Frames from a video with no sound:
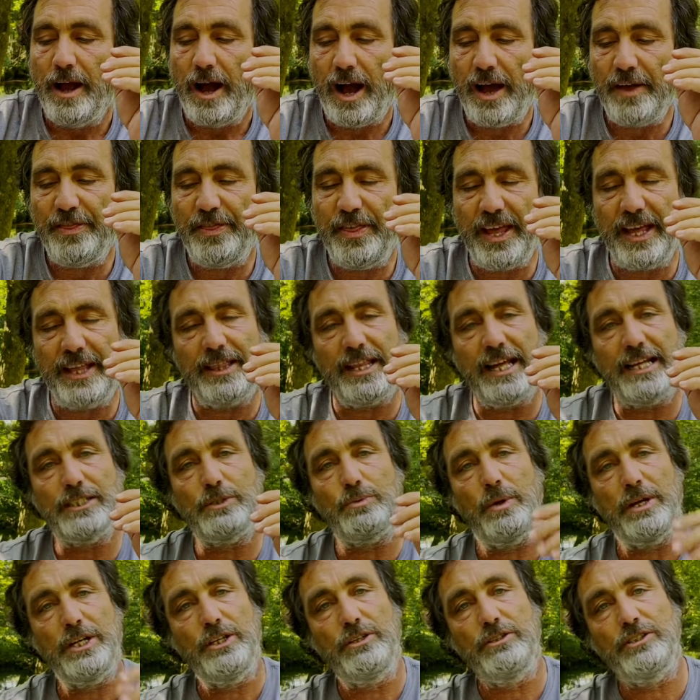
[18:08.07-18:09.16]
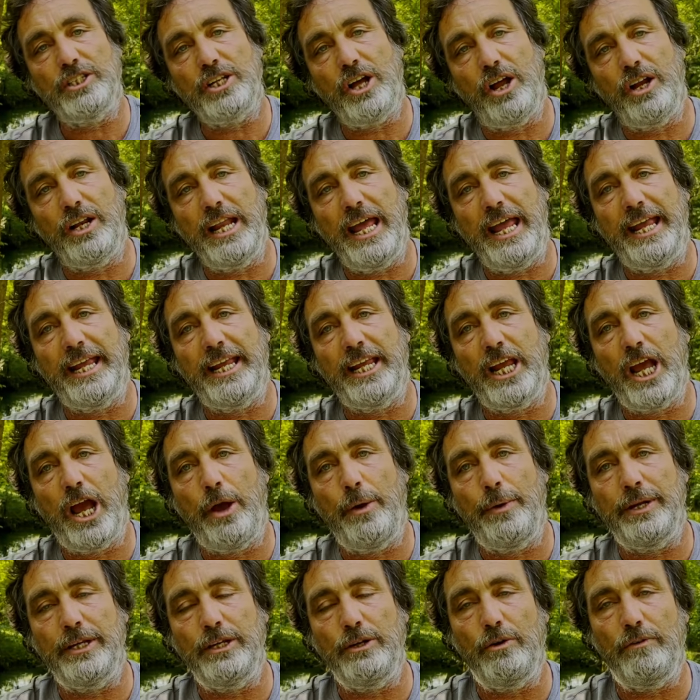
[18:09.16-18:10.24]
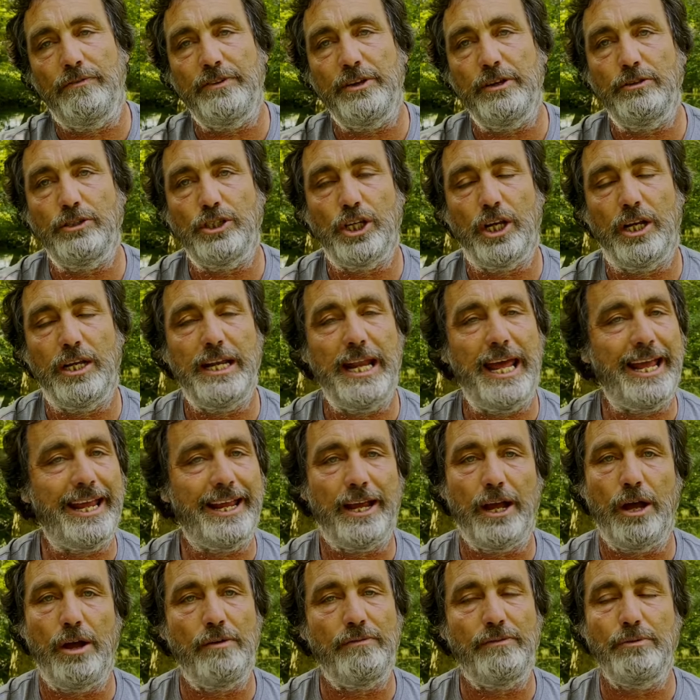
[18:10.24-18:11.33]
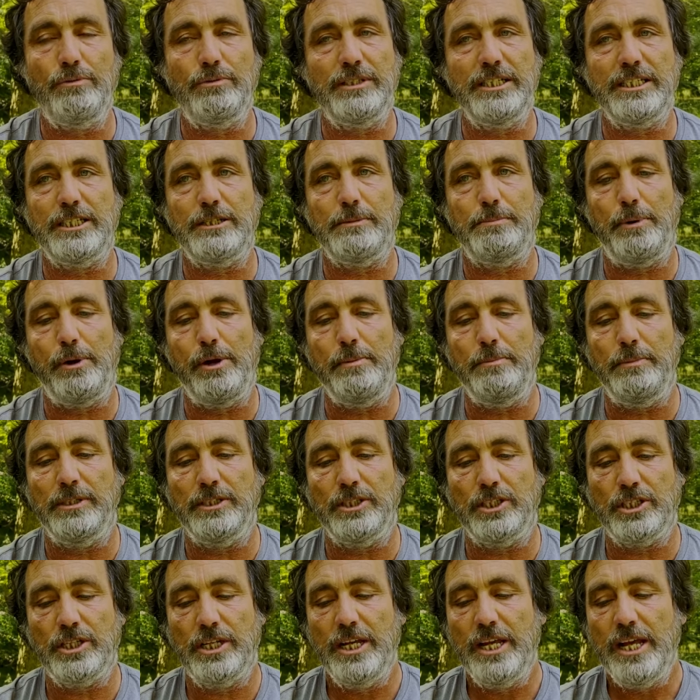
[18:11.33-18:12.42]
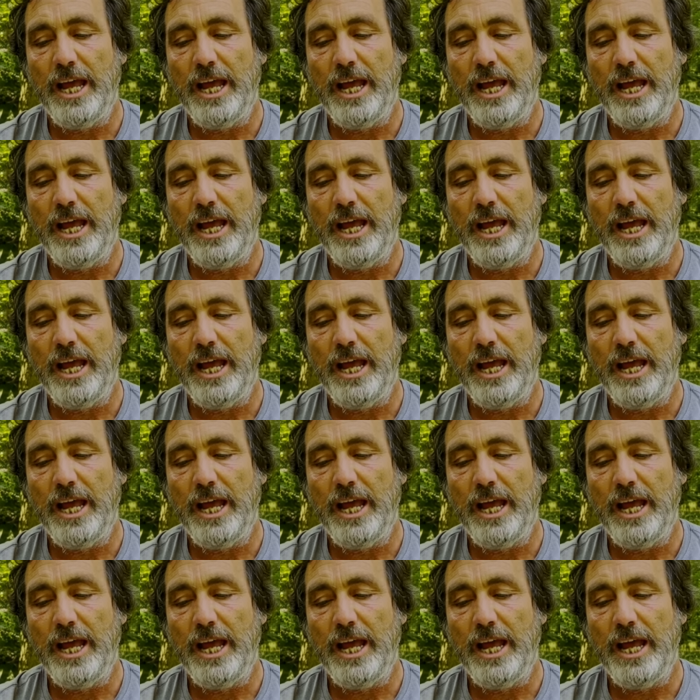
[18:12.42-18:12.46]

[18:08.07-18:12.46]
I think that's when you start letting go in your future, letting go of all disappointments.